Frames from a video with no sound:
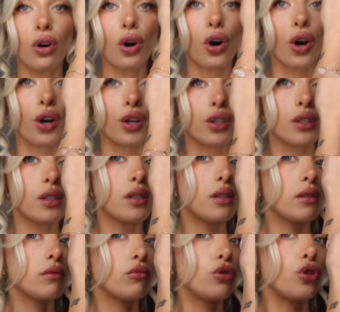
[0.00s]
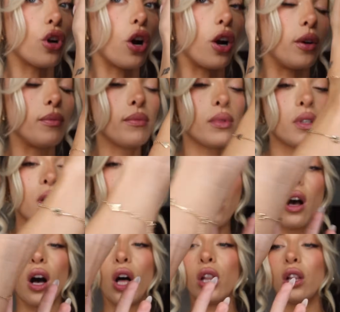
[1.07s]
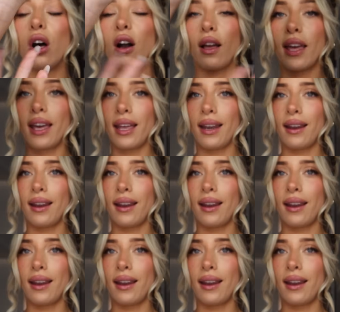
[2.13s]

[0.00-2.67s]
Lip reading: heart charms along it.